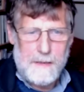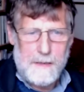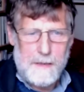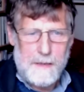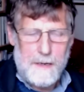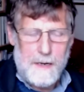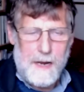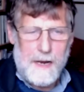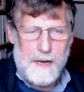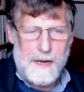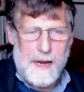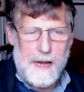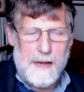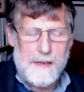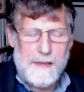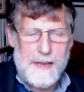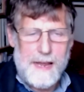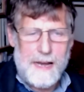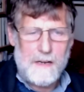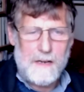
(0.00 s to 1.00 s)
Again,
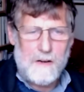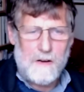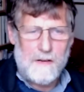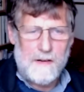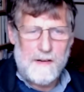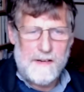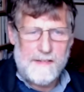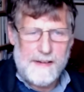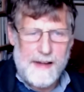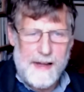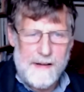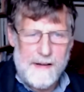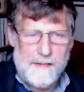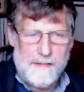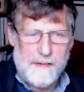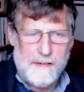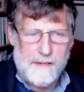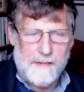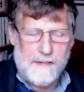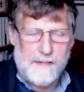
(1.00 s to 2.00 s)
that
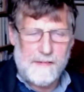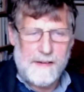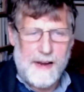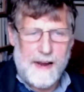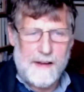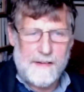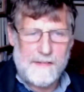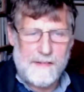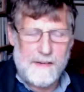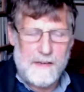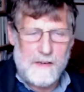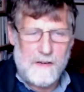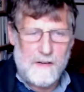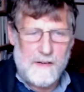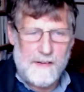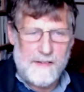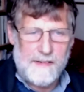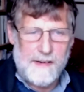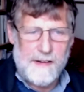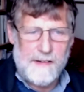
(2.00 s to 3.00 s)
consensus, as in
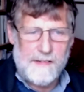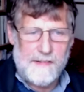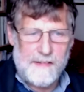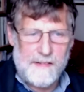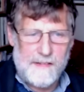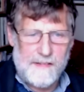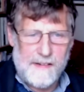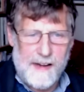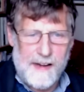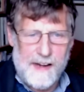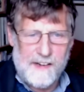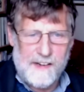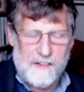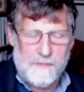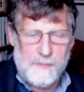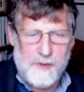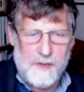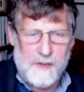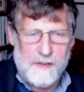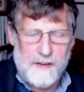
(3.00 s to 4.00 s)
consensus
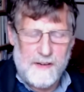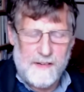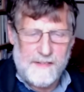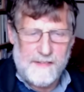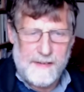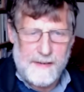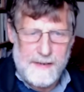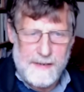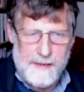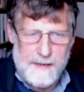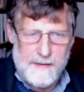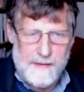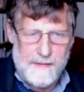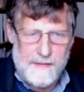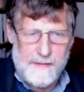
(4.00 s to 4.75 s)
expert science,